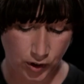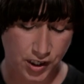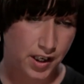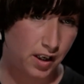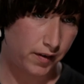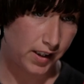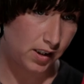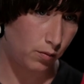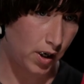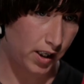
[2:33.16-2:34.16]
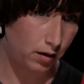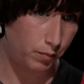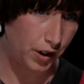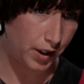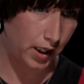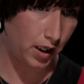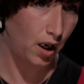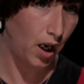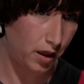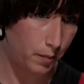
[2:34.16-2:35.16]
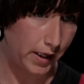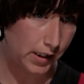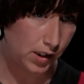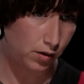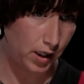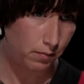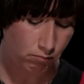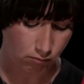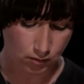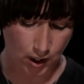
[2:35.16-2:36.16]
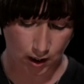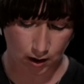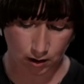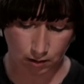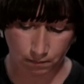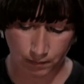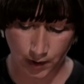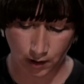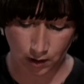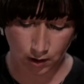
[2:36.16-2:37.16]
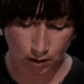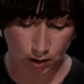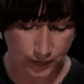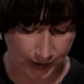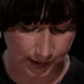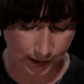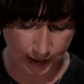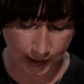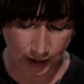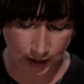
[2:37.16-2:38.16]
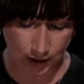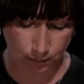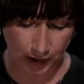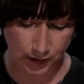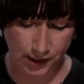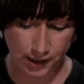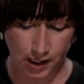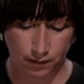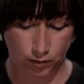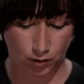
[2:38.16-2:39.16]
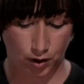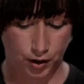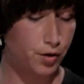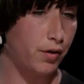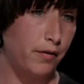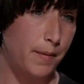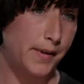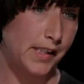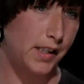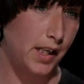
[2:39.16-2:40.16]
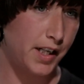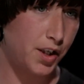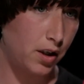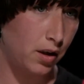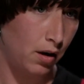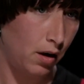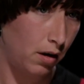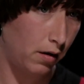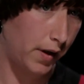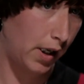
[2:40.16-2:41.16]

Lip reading: which then affects the wider community and the mainstream, obviously, because it's therefore not a true representation of the